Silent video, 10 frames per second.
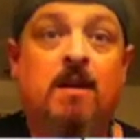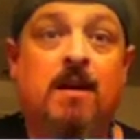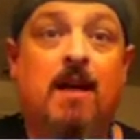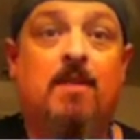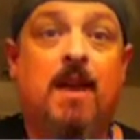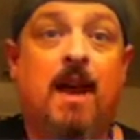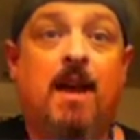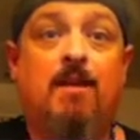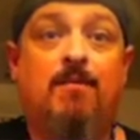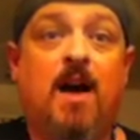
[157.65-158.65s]
Now, the
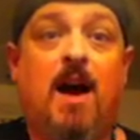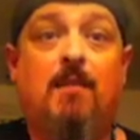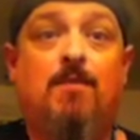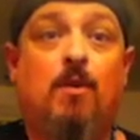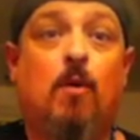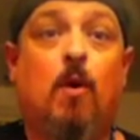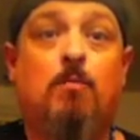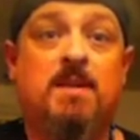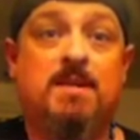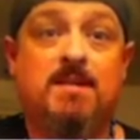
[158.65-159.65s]

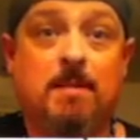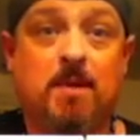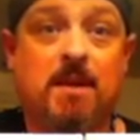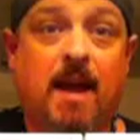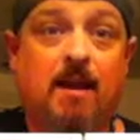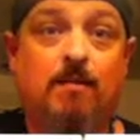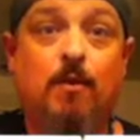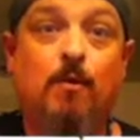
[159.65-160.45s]
85-year-old Mississippi native,